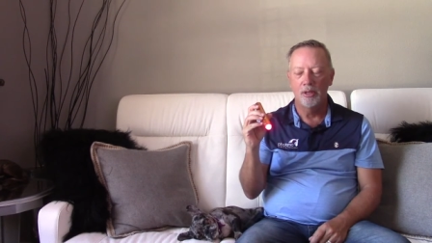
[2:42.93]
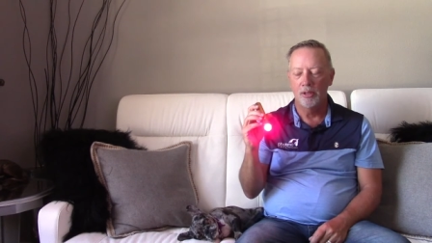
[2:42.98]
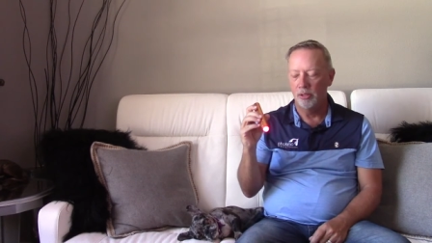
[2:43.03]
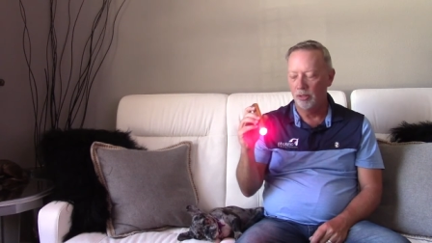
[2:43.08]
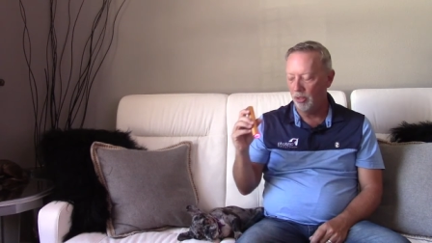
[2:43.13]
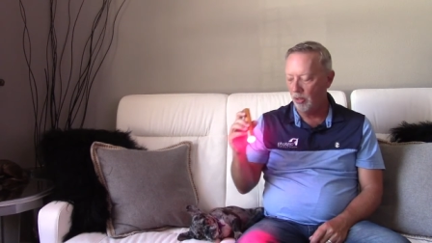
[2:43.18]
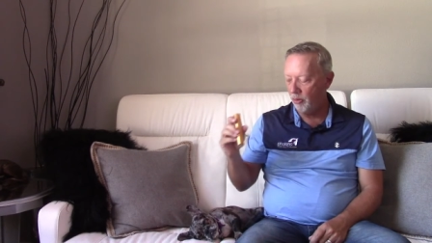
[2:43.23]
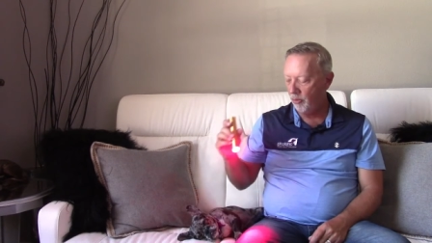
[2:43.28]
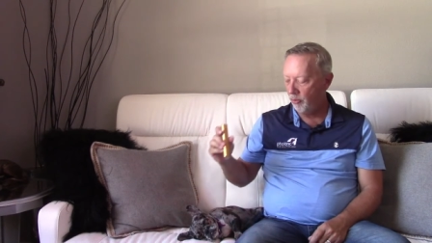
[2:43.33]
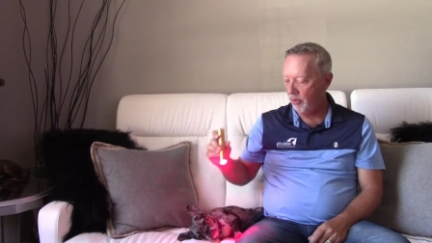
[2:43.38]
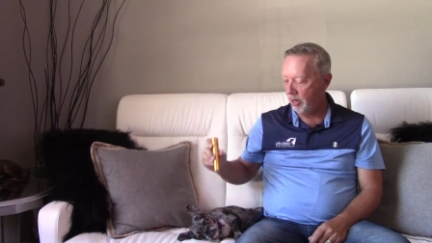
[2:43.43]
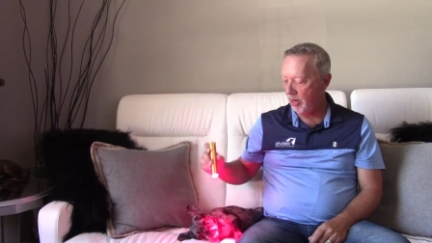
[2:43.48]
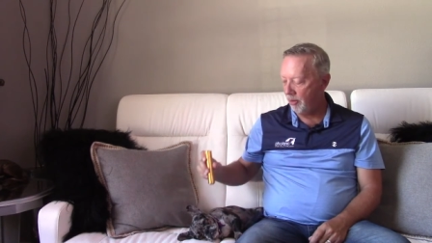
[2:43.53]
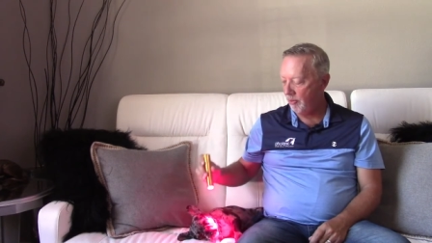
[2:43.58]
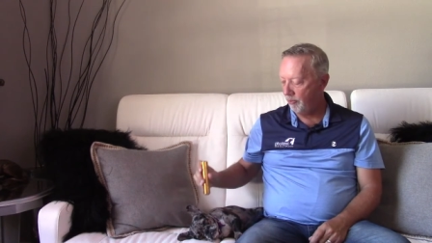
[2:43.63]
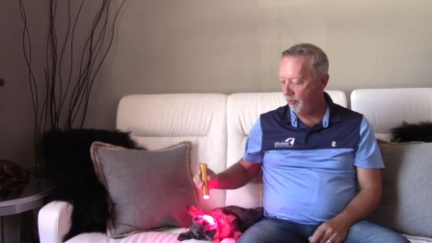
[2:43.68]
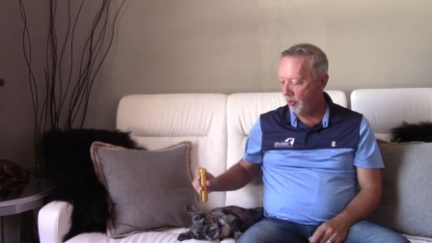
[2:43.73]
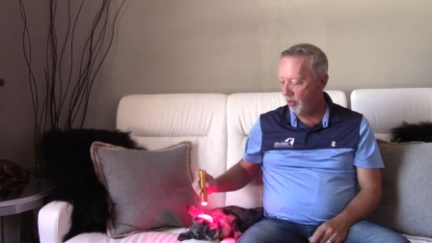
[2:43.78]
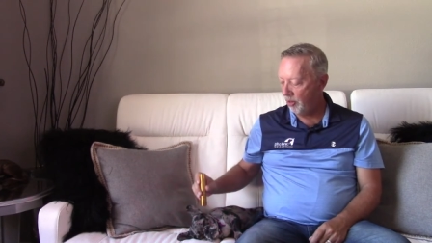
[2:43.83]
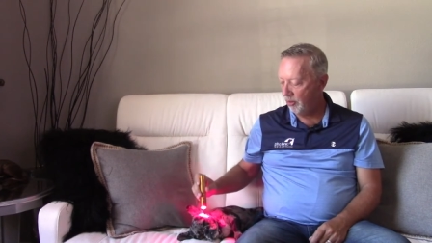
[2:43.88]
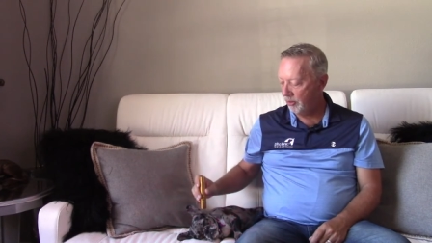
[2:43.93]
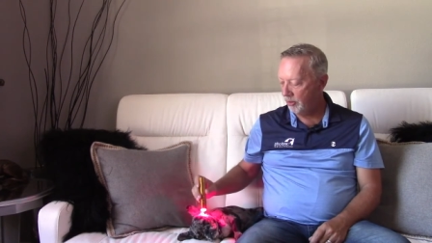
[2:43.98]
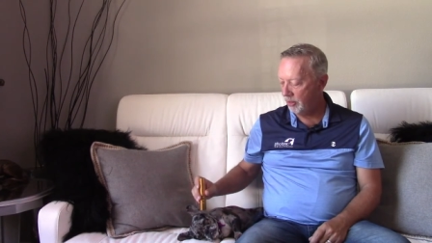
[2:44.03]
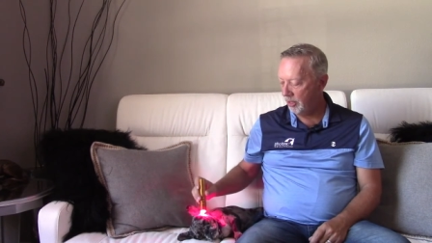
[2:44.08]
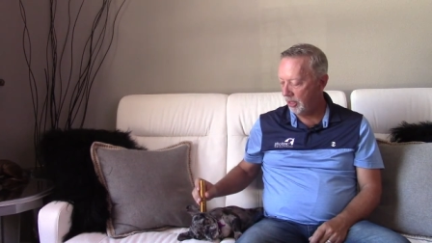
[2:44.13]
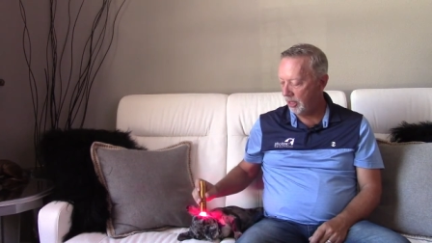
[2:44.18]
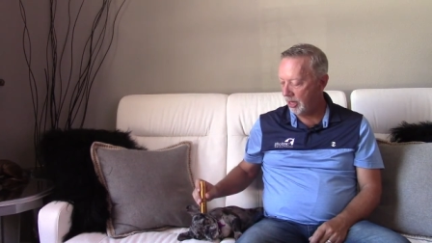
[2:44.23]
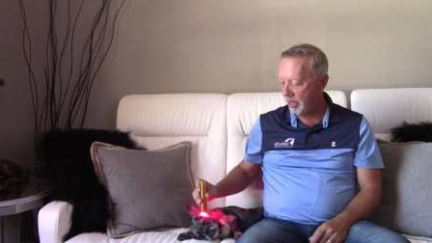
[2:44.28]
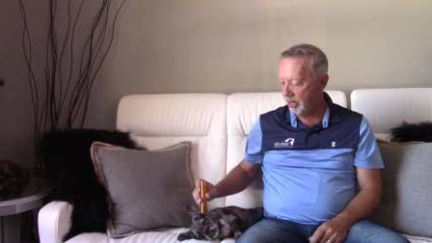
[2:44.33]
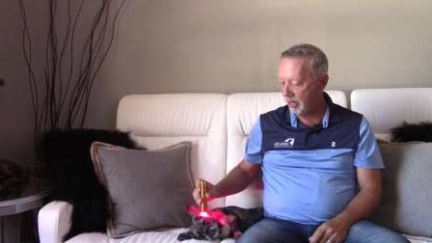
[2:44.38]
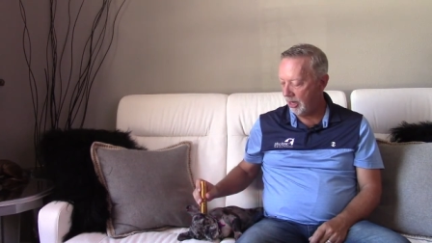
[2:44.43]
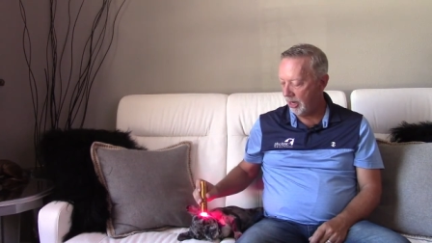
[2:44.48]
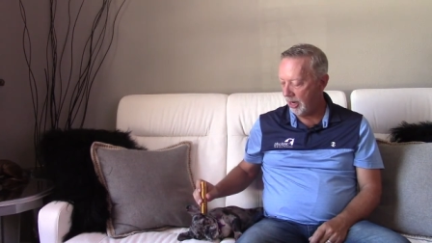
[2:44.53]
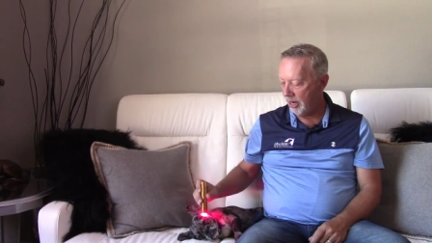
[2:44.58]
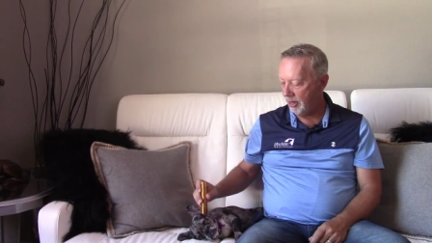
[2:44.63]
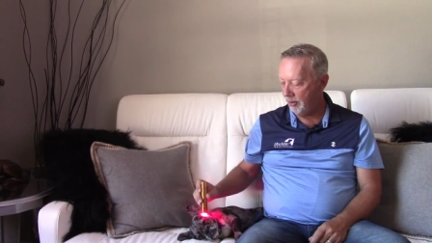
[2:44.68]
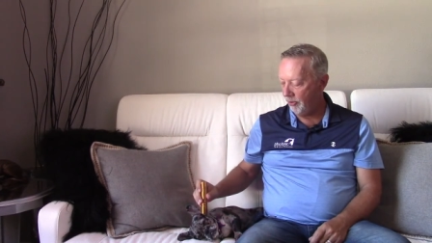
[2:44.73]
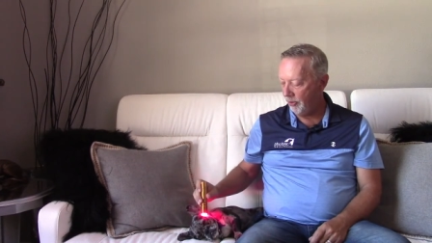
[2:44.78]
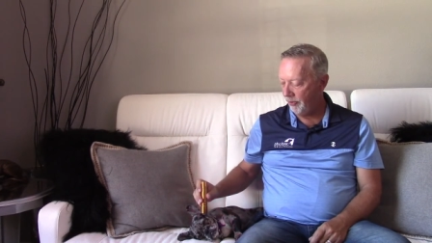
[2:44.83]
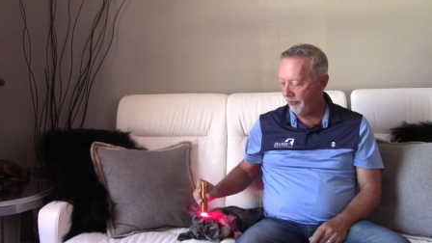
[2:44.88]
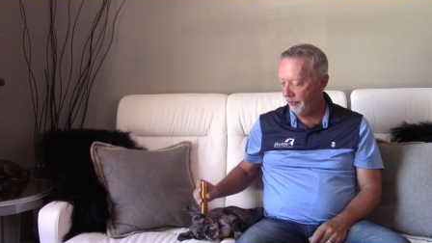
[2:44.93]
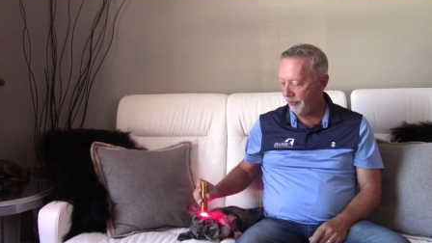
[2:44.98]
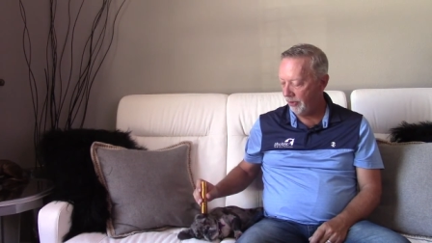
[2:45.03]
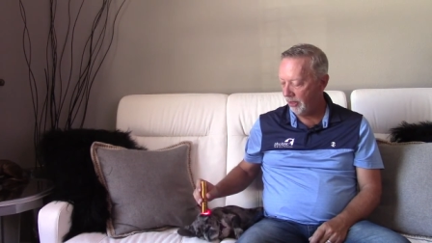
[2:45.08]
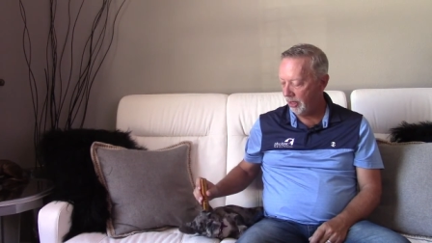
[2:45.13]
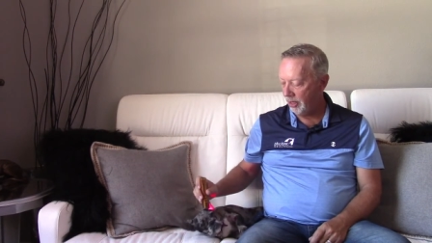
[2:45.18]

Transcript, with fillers: So when I'm pulsing on an animal,